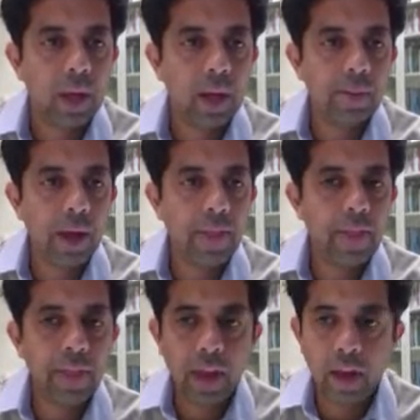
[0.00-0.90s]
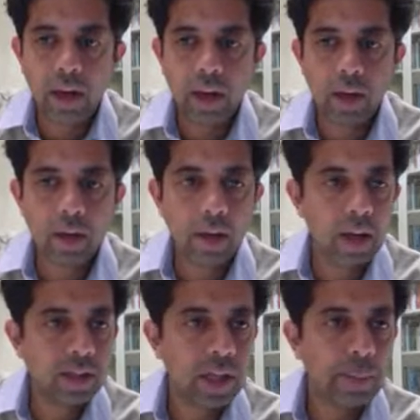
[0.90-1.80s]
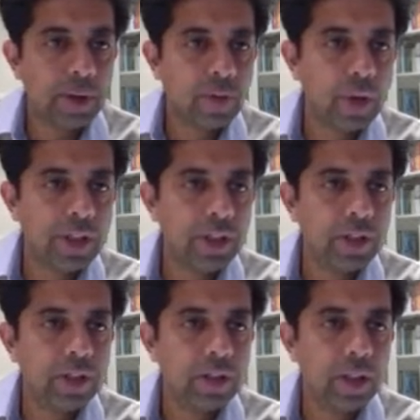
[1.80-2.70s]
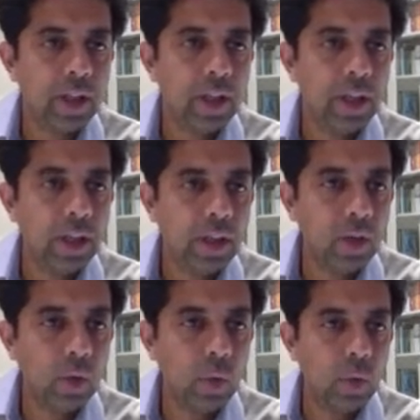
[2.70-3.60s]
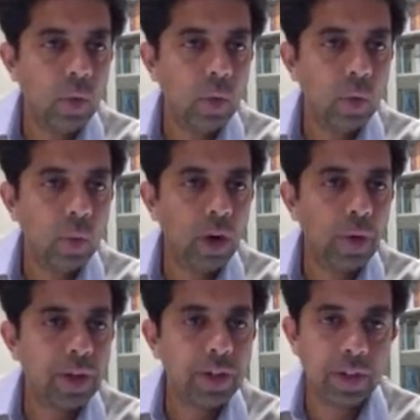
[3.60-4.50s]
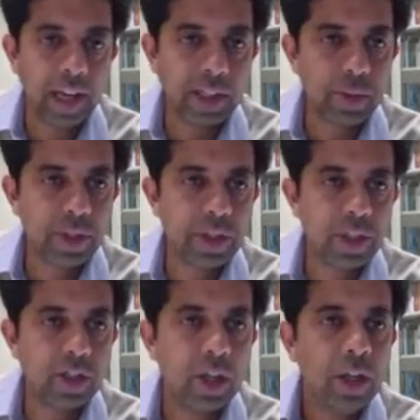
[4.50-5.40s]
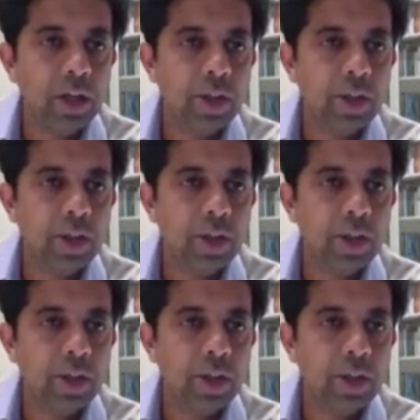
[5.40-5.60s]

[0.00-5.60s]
Um, and then last couple of questions. The one que- the next question is